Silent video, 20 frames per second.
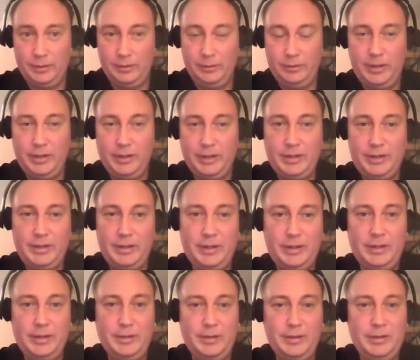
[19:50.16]
Looking at
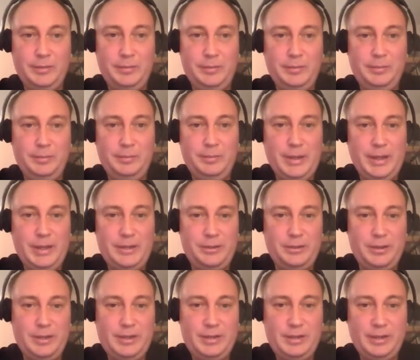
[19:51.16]
the base
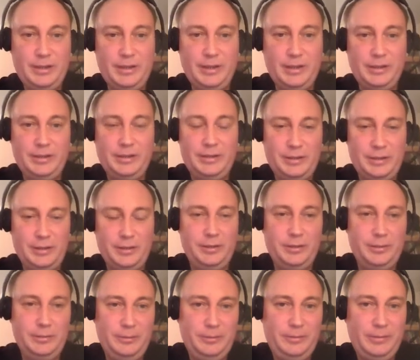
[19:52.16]
OS layer,
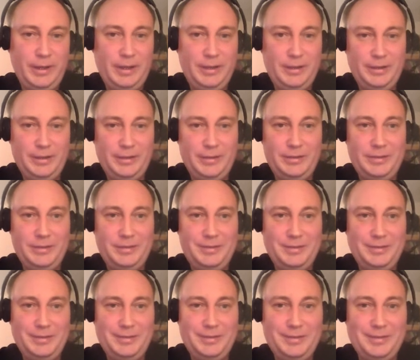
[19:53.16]
you will find that
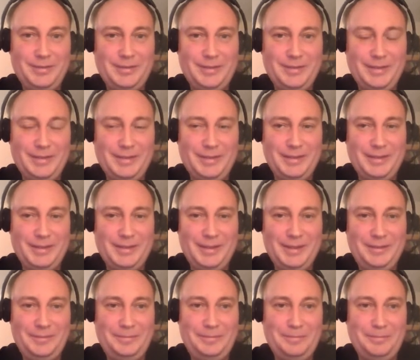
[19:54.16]

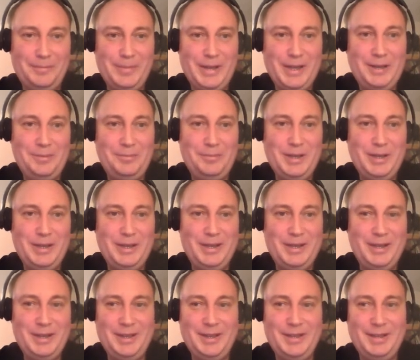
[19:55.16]
it may
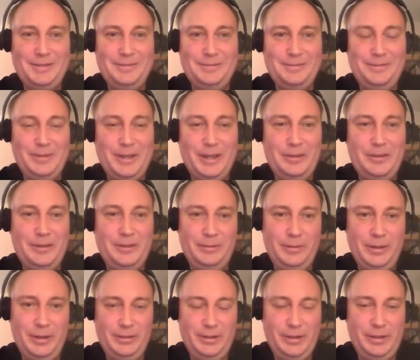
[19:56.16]
be very,
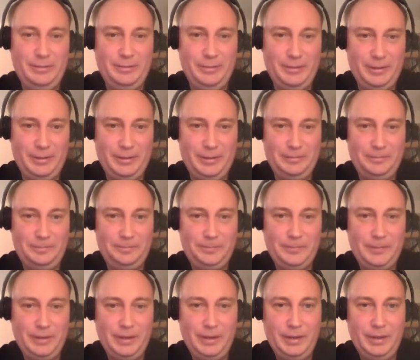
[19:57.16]
very different.
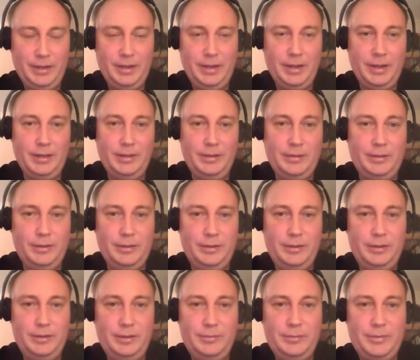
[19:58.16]
And
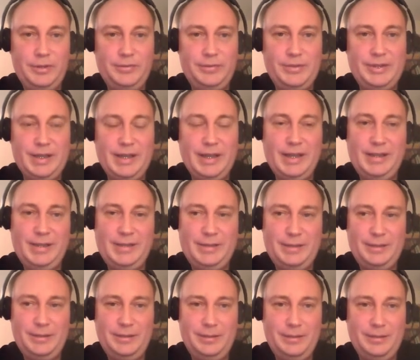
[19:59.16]
in terms of
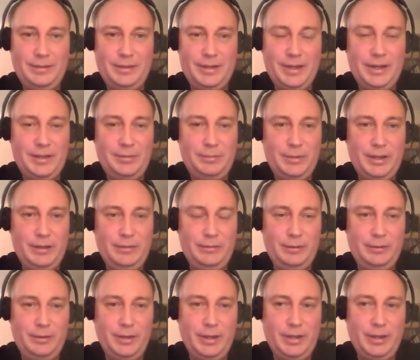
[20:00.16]
size may
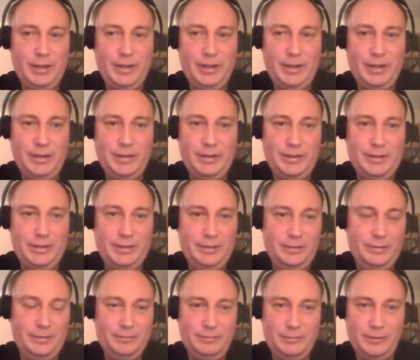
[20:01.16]

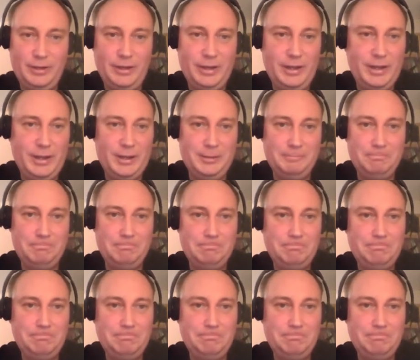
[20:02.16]
vary